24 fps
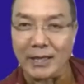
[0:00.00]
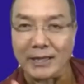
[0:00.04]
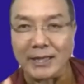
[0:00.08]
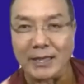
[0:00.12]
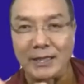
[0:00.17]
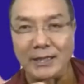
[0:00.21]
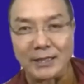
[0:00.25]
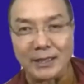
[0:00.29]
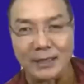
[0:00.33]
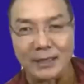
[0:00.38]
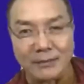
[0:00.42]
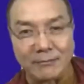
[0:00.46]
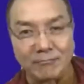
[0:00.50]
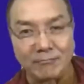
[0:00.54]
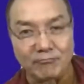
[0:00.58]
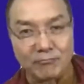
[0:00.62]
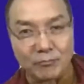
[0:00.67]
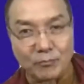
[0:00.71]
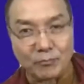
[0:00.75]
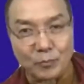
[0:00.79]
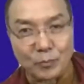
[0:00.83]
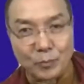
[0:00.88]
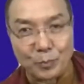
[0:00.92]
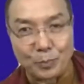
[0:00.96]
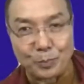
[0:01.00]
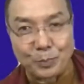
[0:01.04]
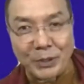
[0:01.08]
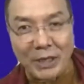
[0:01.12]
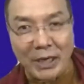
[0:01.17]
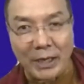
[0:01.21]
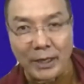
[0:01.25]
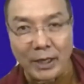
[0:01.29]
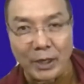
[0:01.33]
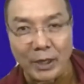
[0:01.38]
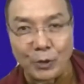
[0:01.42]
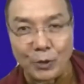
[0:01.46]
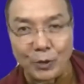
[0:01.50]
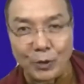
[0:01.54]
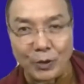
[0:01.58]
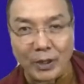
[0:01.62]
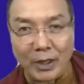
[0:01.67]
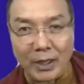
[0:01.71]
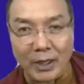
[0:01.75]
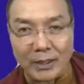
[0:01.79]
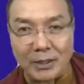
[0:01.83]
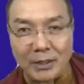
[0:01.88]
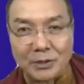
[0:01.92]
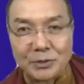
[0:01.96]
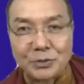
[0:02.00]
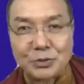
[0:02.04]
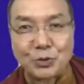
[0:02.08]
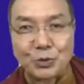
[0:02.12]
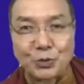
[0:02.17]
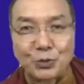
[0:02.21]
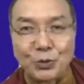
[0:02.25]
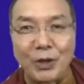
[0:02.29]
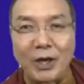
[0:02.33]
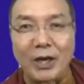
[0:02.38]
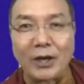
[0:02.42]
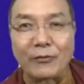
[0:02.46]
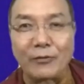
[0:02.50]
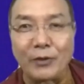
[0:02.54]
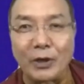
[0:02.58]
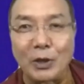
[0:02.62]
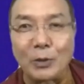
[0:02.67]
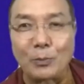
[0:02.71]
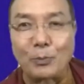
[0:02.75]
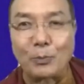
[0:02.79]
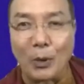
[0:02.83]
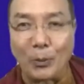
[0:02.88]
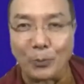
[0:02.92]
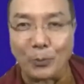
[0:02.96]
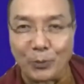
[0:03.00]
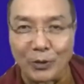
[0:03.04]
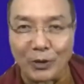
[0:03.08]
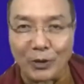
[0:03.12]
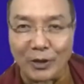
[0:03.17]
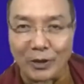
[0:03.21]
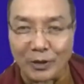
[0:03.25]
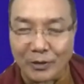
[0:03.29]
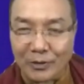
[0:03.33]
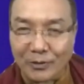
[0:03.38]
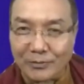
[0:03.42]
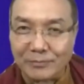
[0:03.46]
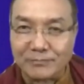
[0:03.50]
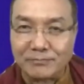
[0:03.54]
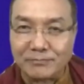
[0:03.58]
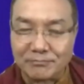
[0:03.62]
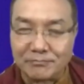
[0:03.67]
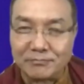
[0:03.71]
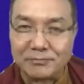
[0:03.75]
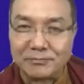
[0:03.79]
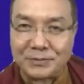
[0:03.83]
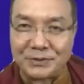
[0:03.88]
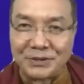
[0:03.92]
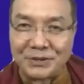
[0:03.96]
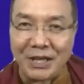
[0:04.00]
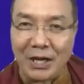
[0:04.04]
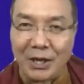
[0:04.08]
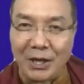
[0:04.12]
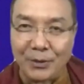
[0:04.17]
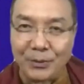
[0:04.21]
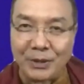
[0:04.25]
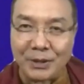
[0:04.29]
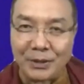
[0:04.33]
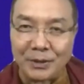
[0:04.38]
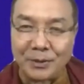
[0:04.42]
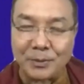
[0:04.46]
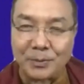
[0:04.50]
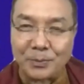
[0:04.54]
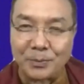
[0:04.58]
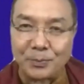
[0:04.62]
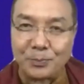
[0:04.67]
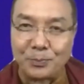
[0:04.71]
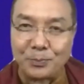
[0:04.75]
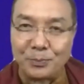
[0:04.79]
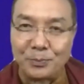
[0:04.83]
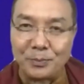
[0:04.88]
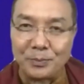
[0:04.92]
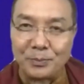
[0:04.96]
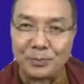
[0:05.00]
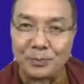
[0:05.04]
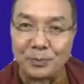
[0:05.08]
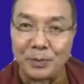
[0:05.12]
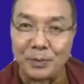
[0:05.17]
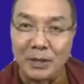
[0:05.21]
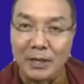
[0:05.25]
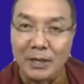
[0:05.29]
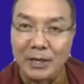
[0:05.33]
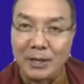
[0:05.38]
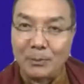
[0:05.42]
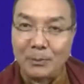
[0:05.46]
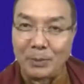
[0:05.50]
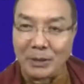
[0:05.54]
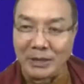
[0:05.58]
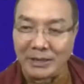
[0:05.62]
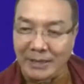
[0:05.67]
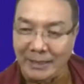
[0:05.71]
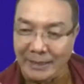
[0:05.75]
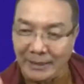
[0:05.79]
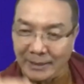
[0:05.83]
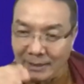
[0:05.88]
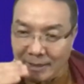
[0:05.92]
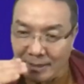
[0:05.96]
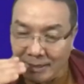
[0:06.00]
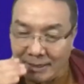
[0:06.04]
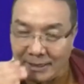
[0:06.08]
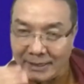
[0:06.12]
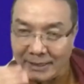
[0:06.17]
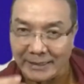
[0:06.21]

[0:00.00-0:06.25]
then prana yoga. Those two are very popular now but then